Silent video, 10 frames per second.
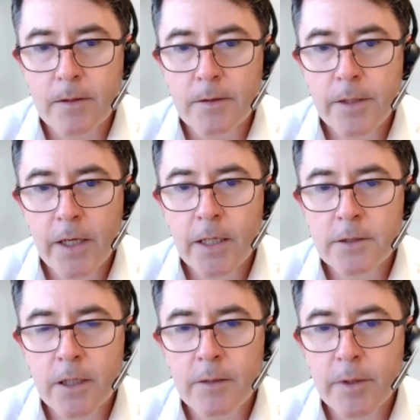Yeah,
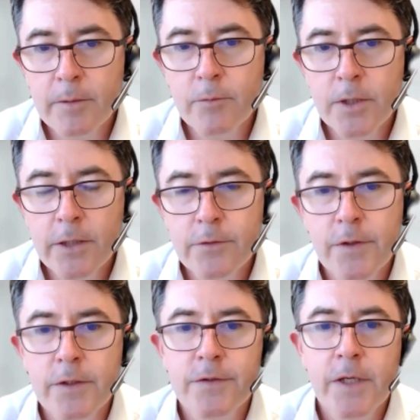so it'll be really
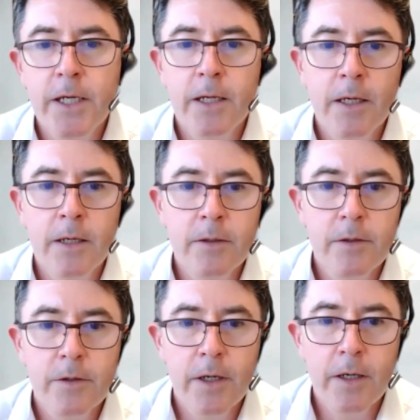interesting to see, and
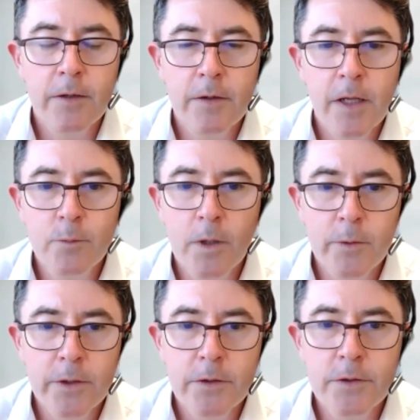that's why
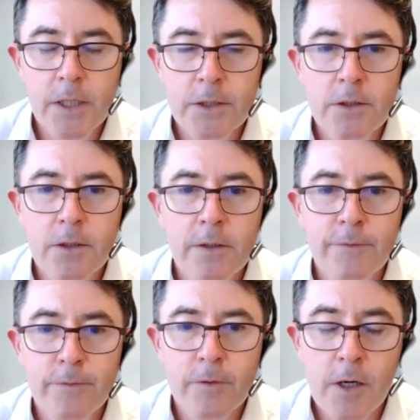we do such a lot of
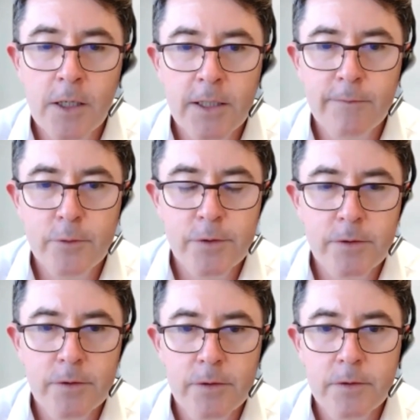high-level
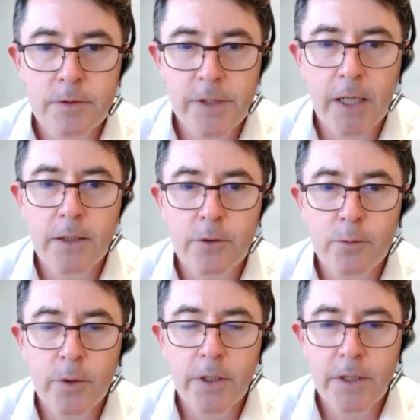technical
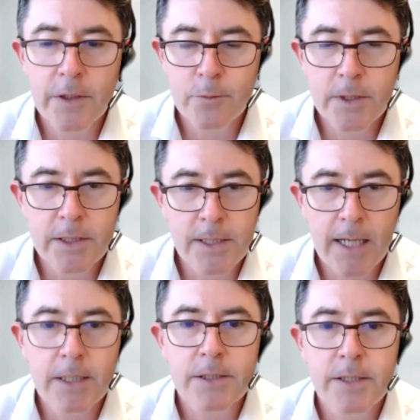work, is really to
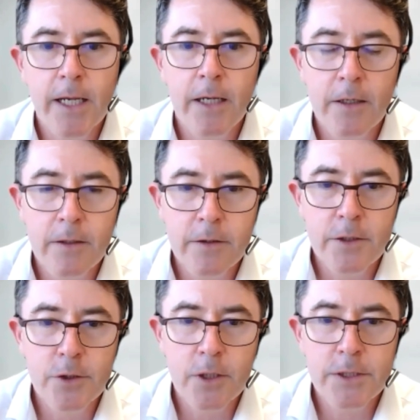understand the
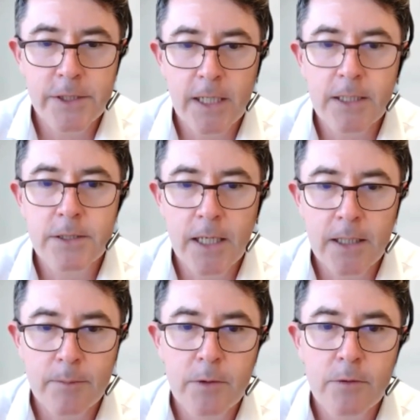geology, understand the
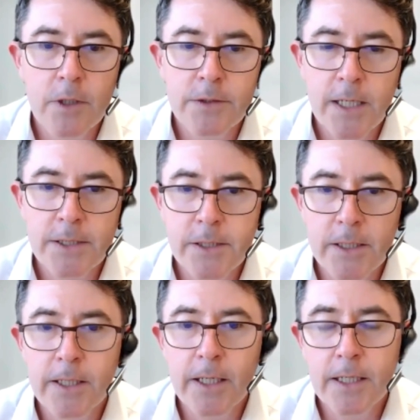
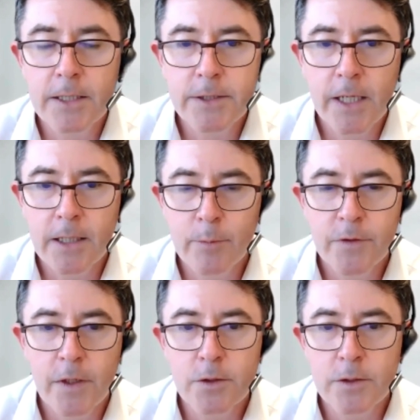mineralization, and understand the
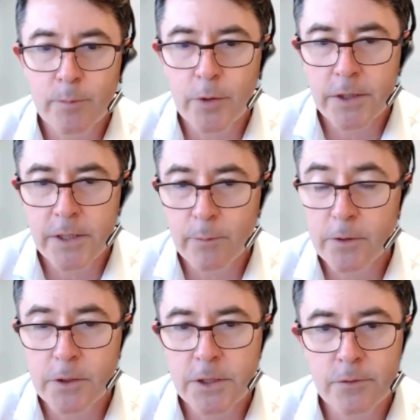potential of the project. We're
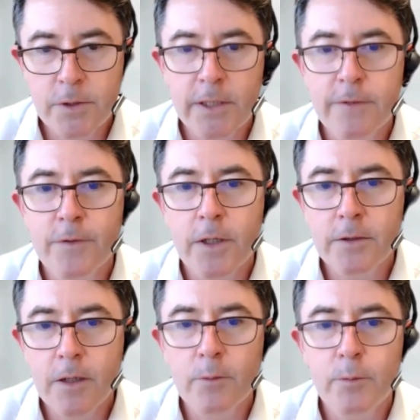not just drilling to find
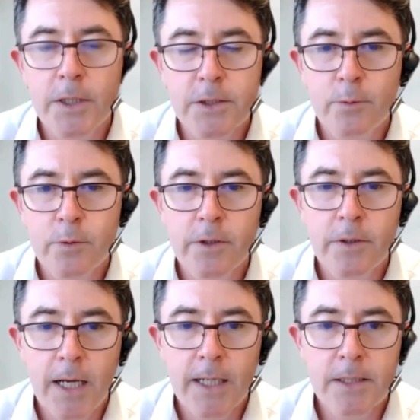gold, we actually want to
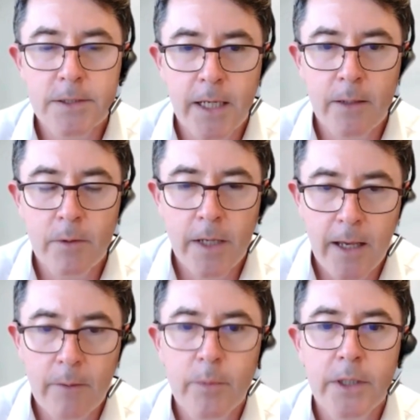understand
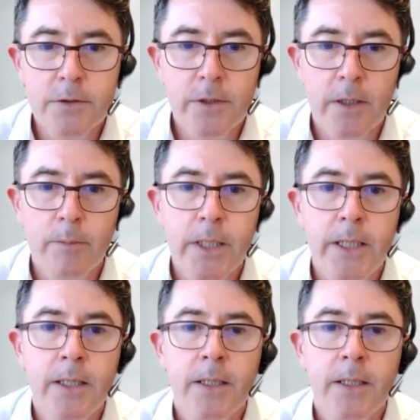how big it's going to be.